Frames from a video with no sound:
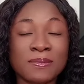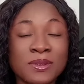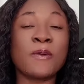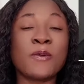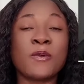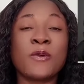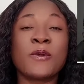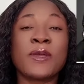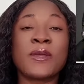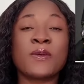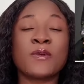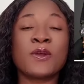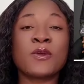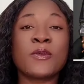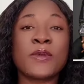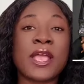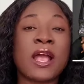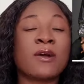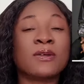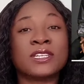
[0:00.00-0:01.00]
but we
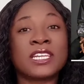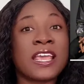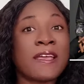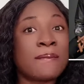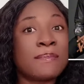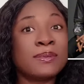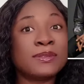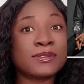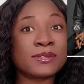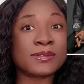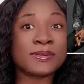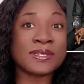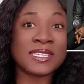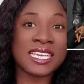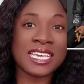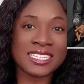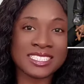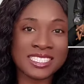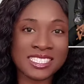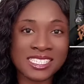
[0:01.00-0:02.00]
were unable to
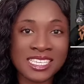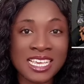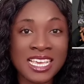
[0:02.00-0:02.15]
get